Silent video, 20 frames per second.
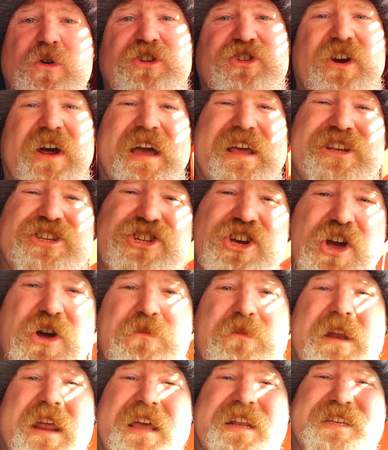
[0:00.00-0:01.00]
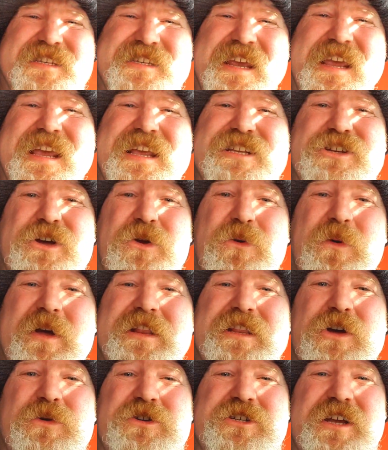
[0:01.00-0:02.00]
and try and germinate seeds on a
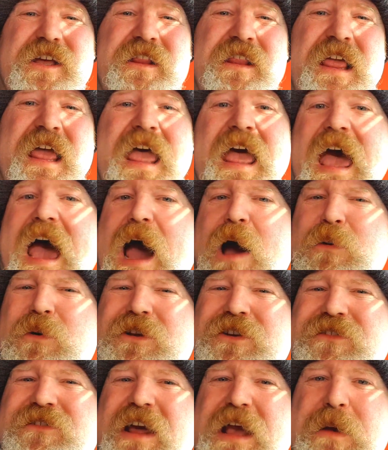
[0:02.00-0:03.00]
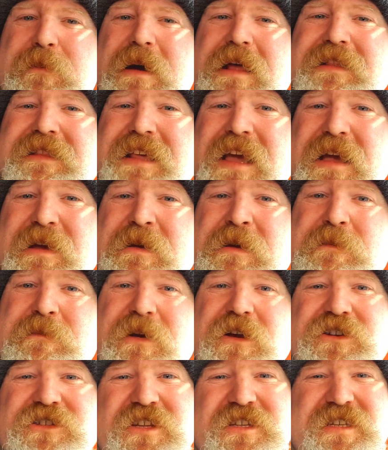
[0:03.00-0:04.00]
windowsill, I wouldn't recommend it,
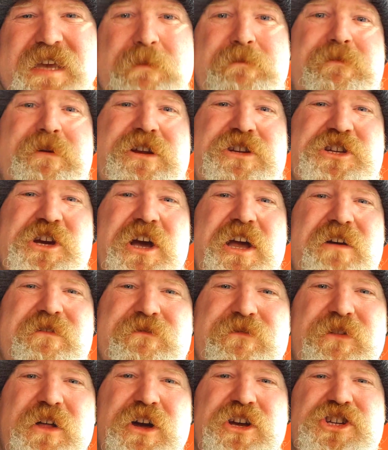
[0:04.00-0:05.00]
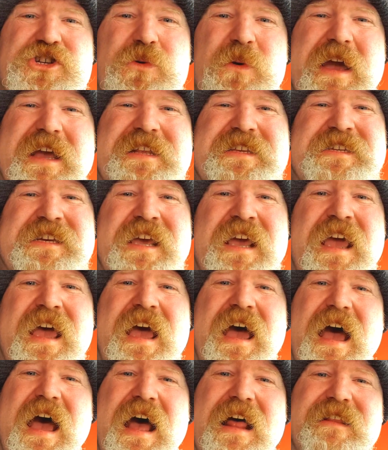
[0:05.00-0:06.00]
because the temperature can fluctuate,
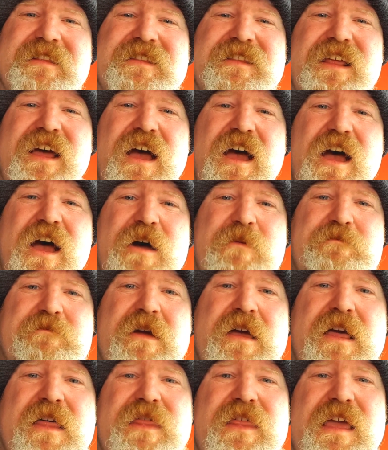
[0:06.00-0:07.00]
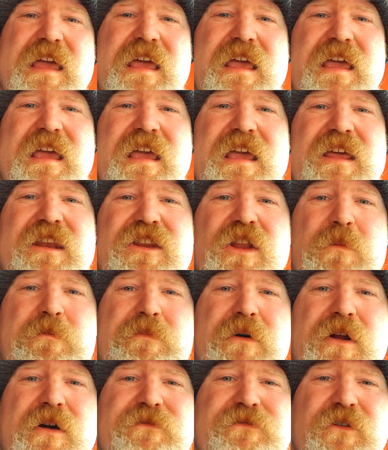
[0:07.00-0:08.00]
and the
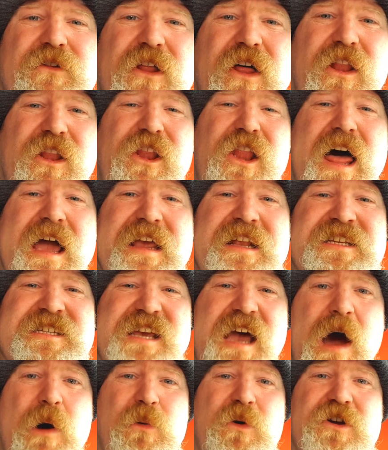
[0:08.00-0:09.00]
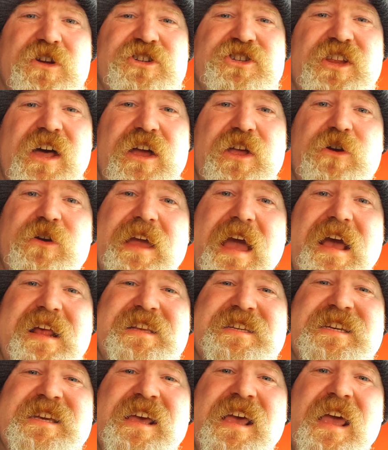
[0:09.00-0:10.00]
number of light hours that you
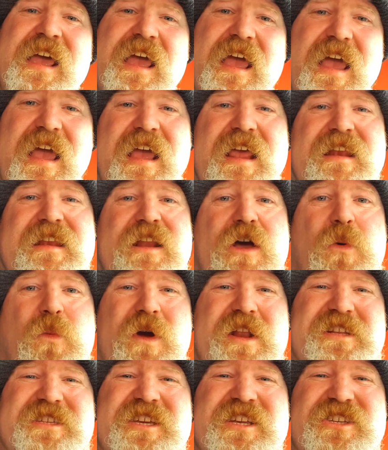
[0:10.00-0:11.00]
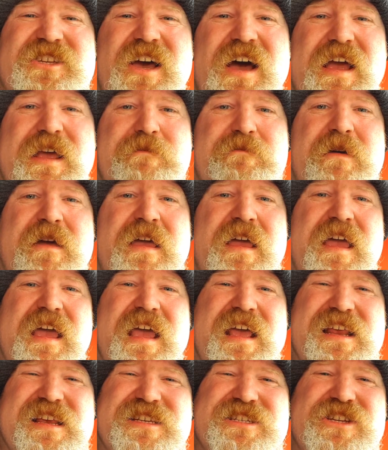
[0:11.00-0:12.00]
get in winter time
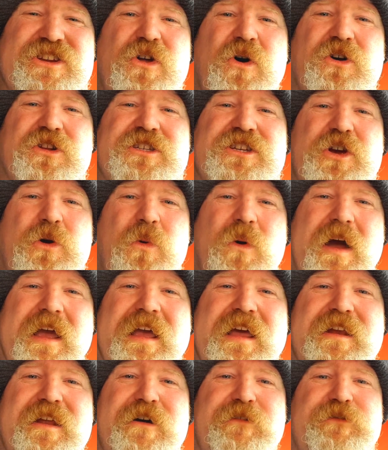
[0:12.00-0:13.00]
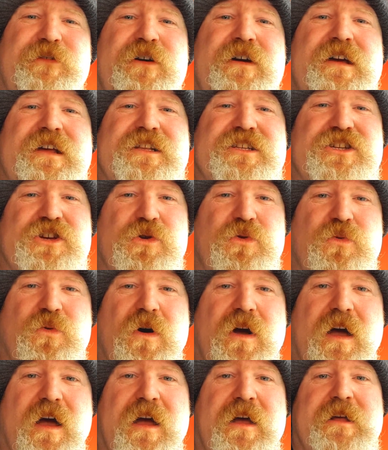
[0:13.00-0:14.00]
is not quite enough
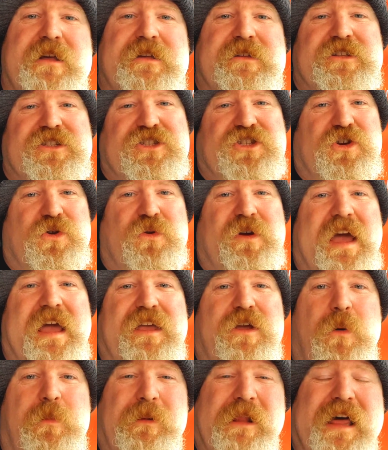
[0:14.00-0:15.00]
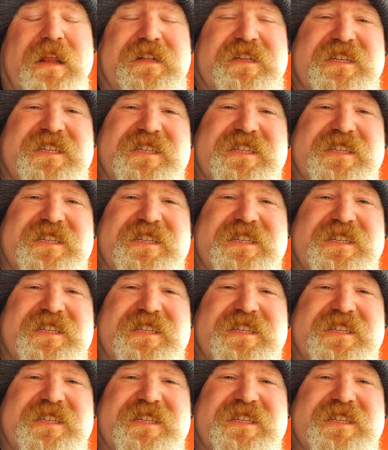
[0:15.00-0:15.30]
to get your plant